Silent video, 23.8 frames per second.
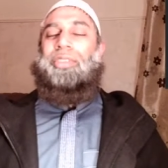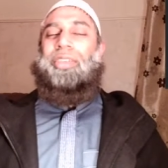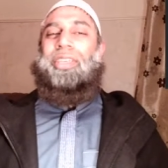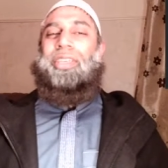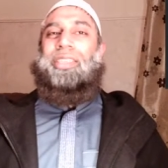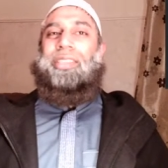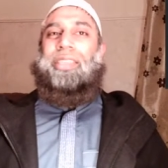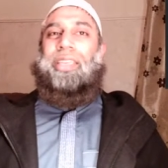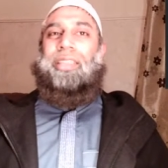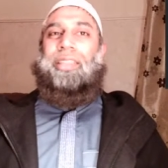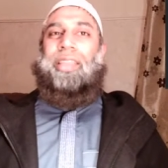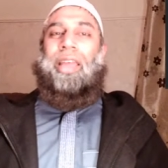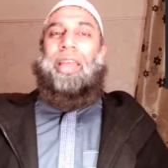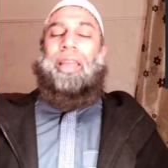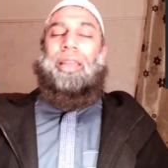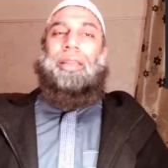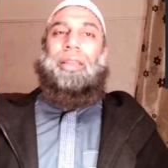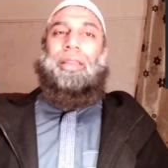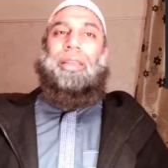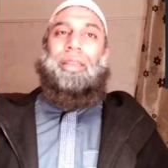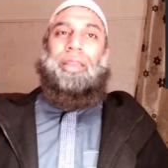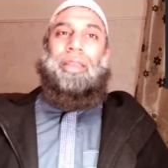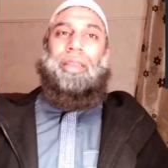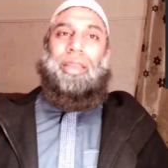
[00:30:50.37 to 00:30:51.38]
So he said
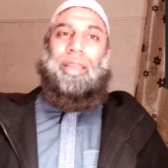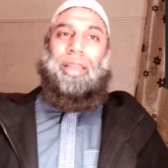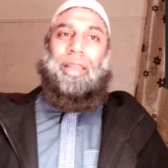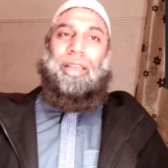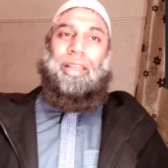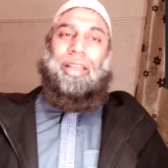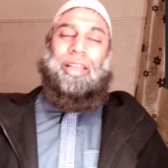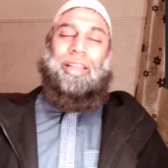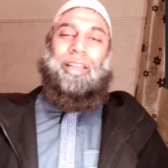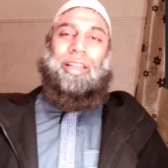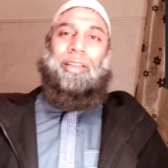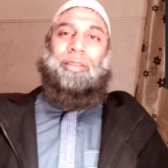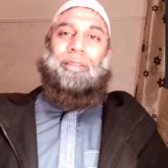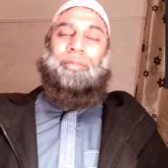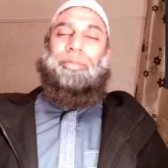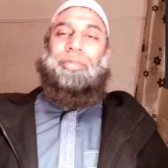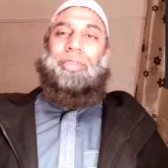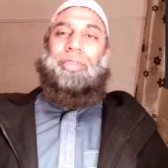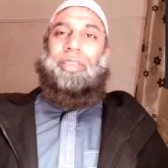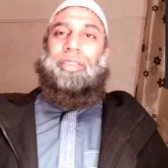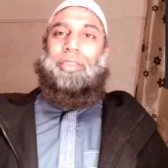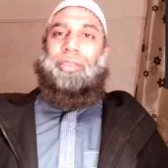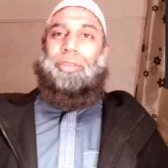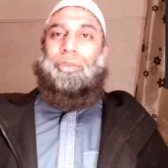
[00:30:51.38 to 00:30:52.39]
that
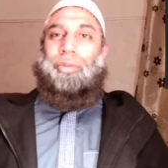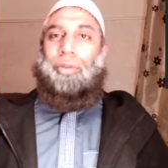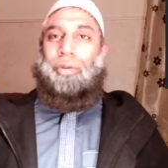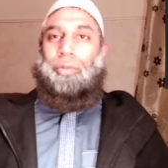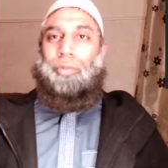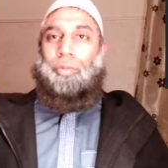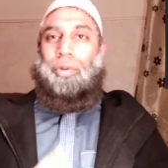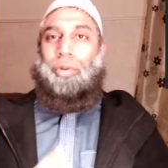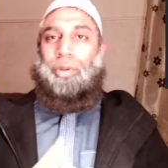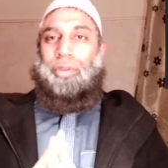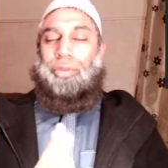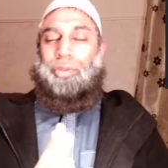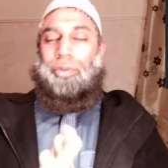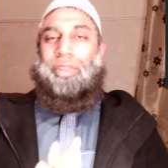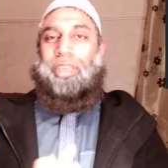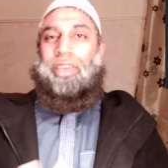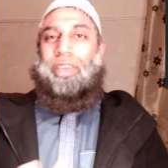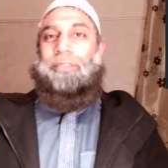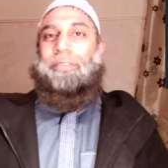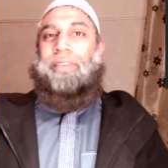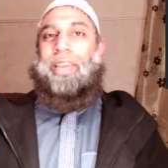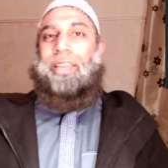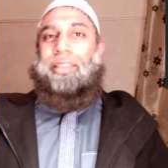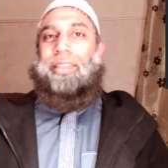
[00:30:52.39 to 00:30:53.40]
to
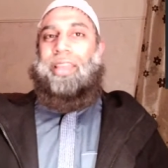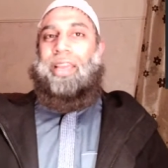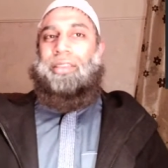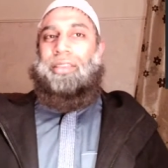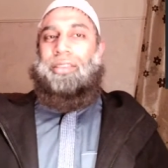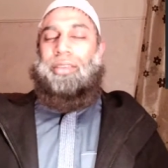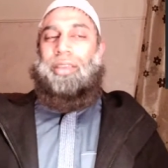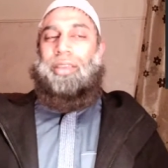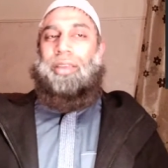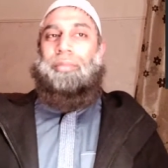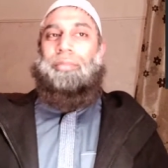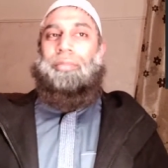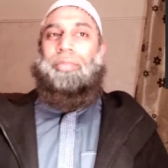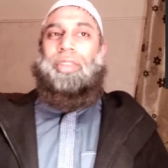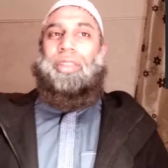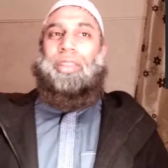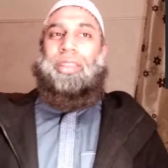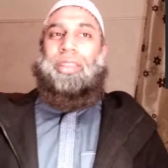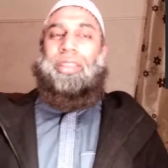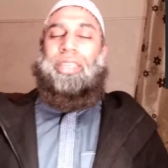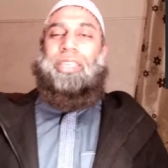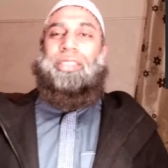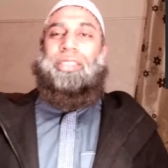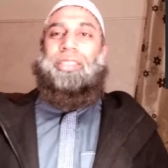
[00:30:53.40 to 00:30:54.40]
the effect that
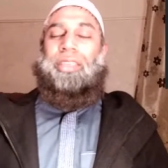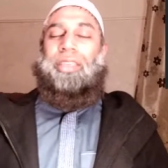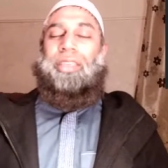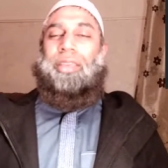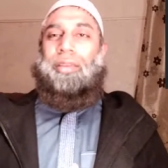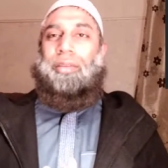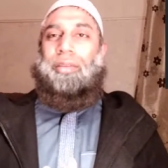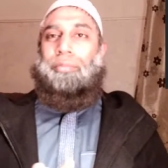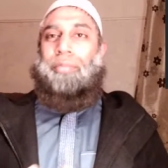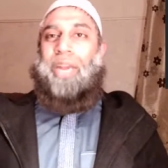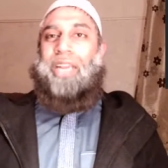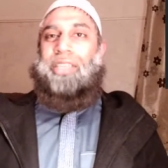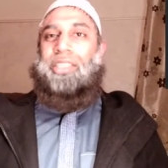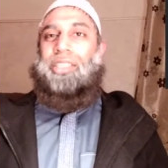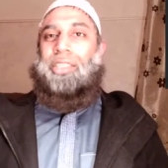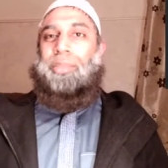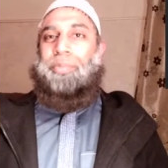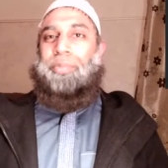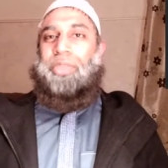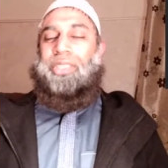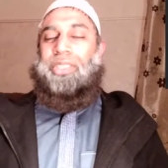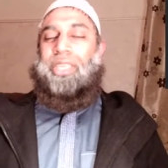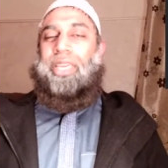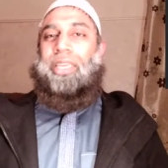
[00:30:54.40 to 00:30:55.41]
these
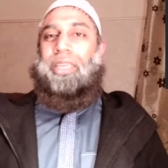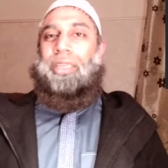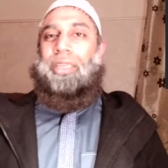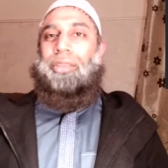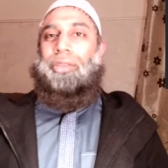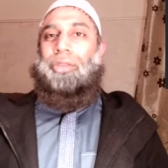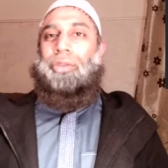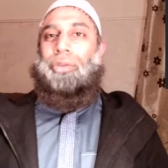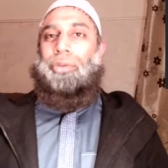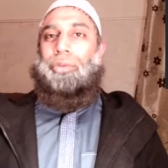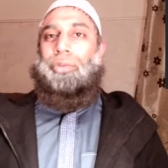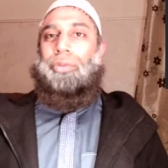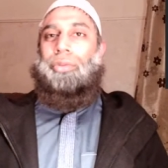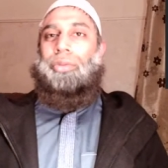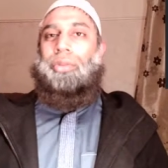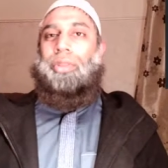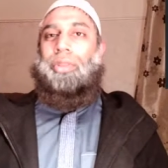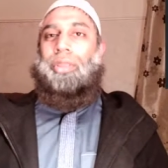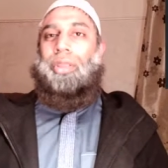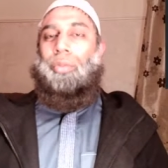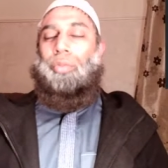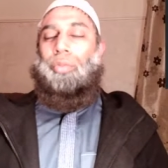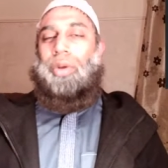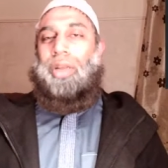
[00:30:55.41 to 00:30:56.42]
matters pertaining to
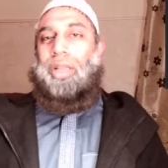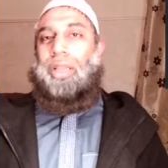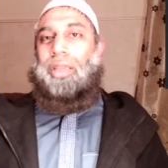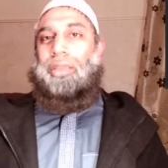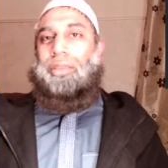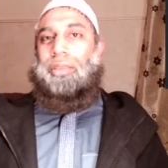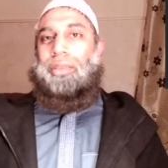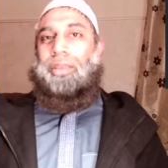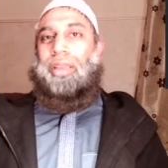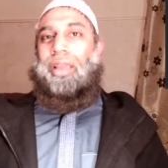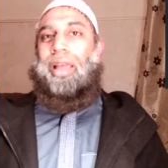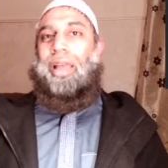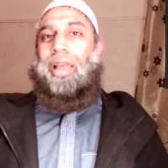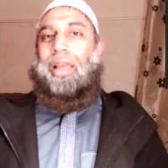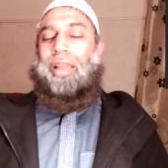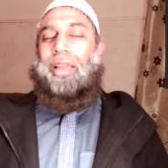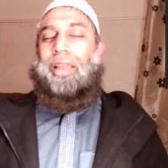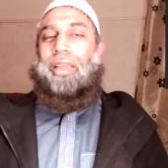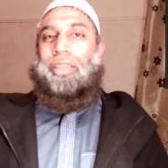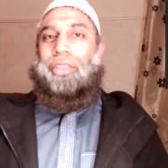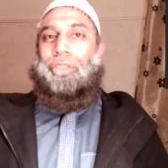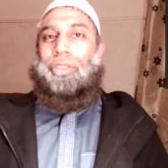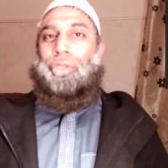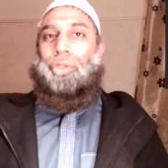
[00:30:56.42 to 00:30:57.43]
the world
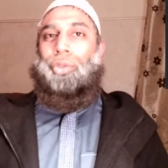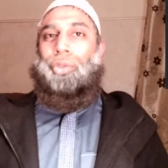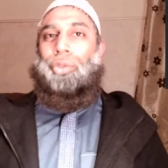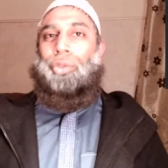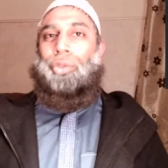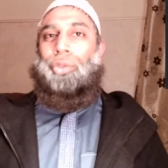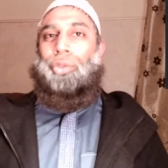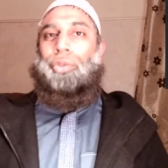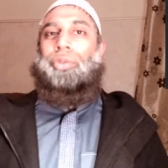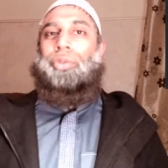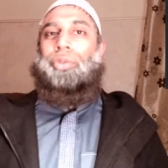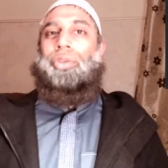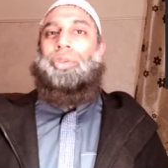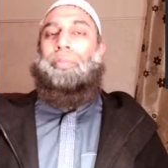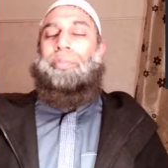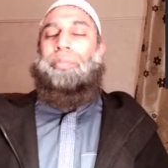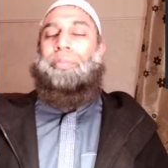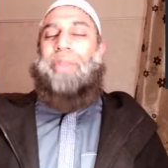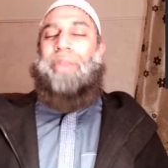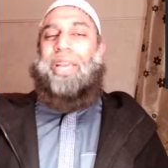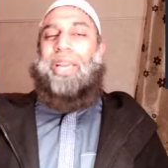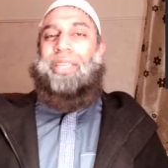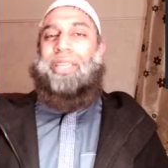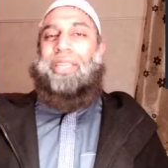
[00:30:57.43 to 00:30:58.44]
you know
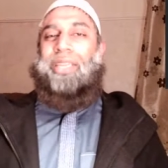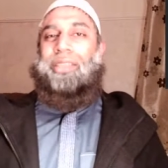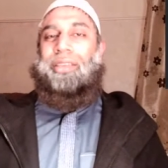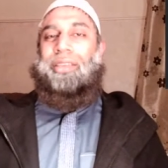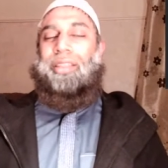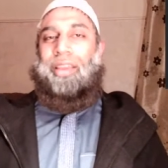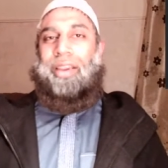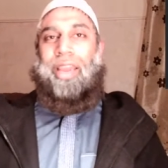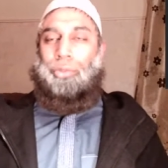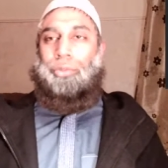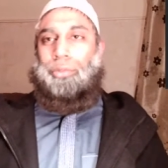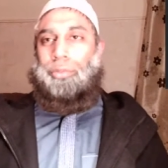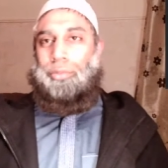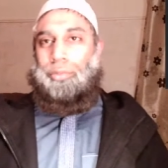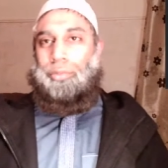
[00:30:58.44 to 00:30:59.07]
better than I do.